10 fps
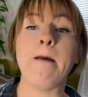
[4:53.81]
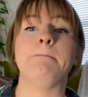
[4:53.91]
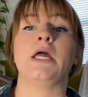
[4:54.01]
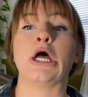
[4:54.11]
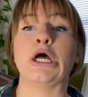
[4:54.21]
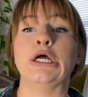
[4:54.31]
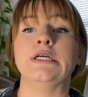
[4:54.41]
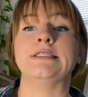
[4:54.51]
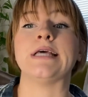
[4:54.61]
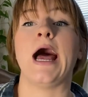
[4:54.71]

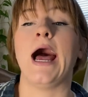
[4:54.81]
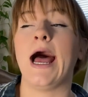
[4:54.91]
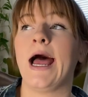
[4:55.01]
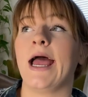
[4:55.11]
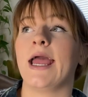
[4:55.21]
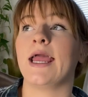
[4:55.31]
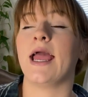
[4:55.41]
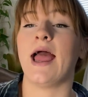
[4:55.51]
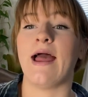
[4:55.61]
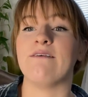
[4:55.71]
because I
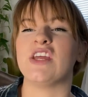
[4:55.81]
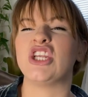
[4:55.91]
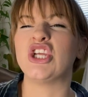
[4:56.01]
had